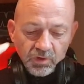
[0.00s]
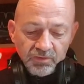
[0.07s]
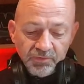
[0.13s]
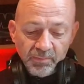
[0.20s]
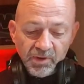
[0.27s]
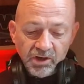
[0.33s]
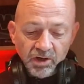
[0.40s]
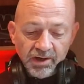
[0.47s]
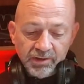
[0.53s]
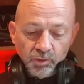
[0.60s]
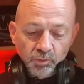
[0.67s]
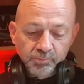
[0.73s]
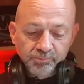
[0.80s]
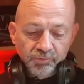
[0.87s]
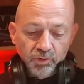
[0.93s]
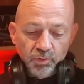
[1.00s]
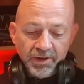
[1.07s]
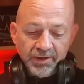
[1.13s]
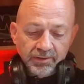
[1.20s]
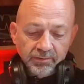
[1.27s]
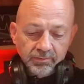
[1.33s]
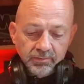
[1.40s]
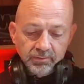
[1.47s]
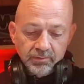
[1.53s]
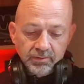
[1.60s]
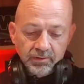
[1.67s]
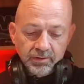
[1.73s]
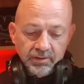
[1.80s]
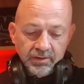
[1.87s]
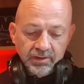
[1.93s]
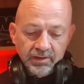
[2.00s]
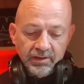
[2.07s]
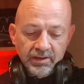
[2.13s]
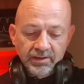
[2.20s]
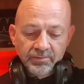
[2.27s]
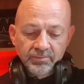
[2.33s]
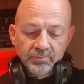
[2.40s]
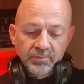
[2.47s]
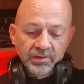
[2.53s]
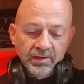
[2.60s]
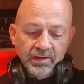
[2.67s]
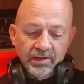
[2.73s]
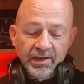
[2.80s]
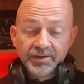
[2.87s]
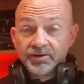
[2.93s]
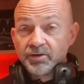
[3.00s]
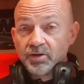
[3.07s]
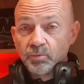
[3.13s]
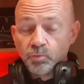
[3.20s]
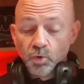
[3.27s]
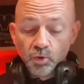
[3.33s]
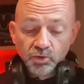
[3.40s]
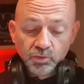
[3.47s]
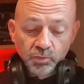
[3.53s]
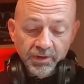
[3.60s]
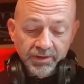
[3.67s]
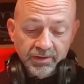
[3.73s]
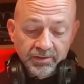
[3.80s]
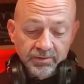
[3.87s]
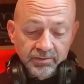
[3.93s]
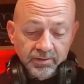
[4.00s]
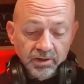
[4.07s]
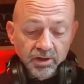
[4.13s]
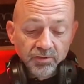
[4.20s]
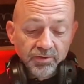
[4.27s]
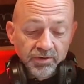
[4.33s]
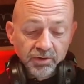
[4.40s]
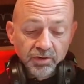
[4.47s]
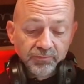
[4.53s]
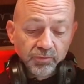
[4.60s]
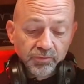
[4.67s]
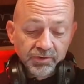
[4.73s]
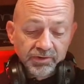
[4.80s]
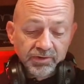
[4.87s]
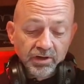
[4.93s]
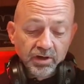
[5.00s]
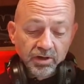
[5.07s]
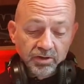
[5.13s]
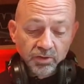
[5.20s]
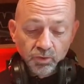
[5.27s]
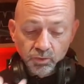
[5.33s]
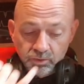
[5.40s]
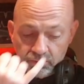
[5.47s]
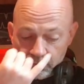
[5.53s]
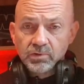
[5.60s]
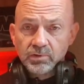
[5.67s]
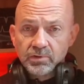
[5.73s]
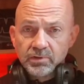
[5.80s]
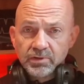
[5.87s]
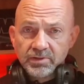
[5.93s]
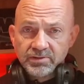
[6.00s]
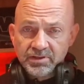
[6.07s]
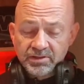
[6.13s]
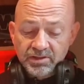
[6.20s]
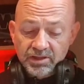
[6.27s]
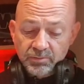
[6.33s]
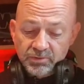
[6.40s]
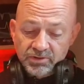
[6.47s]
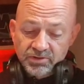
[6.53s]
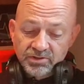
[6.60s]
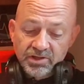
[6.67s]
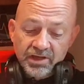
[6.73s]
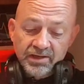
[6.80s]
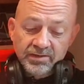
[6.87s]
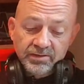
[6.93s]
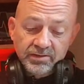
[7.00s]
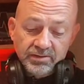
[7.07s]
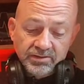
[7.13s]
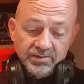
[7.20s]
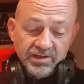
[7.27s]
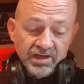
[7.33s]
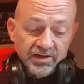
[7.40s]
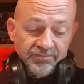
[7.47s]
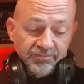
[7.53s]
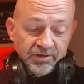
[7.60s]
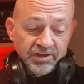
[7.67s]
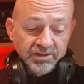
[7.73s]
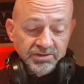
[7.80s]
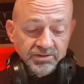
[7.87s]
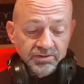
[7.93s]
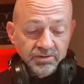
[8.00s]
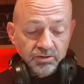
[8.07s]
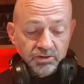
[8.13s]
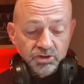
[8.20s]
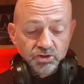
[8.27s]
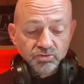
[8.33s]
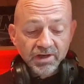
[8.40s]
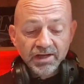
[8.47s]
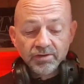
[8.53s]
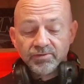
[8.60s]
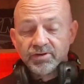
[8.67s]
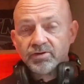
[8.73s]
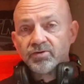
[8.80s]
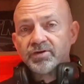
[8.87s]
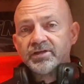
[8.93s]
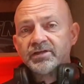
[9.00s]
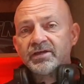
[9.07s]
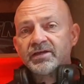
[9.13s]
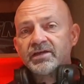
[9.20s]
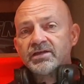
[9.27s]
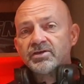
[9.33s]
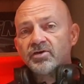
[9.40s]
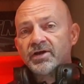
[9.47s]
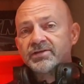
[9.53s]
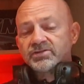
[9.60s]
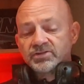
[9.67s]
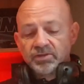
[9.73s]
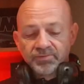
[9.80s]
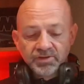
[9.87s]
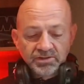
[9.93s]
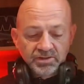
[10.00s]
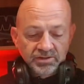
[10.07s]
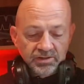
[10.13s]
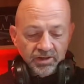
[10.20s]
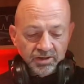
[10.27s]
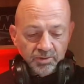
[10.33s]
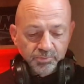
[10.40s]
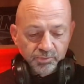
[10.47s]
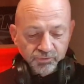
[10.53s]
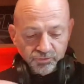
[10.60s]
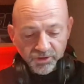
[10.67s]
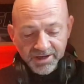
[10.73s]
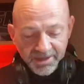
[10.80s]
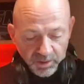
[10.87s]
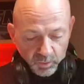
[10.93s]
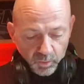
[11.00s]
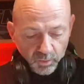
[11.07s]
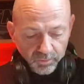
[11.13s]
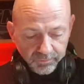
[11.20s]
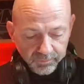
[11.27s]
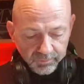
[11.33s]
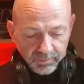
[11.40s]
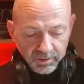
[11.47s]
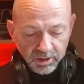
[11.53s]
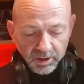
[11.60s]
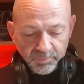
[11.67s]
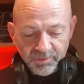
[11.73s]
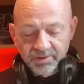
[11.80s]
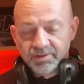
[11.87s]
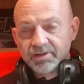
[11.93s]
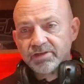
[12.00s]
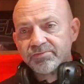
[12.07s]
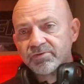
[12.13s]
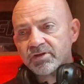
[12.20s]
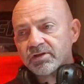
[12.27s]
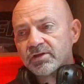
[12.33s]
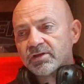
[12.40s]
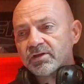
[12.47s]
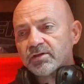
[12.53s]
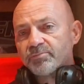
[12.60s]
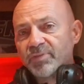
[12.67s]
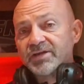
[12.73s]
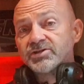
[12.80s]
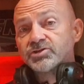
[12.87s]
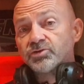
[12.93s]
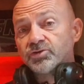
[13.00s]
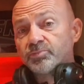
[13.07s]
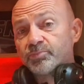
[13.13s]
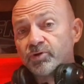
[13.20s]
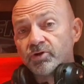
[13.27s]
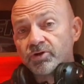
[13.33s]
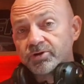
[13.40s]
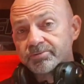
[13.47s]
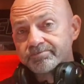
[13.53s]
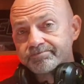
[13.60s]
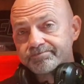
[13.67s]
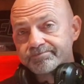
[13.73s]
a guy called Bruin. And he had an award-winning horror novel, The Dark Horde. It says here was set in southeastern Australia in 1989. So this is like a prequel, I believe, based on the book.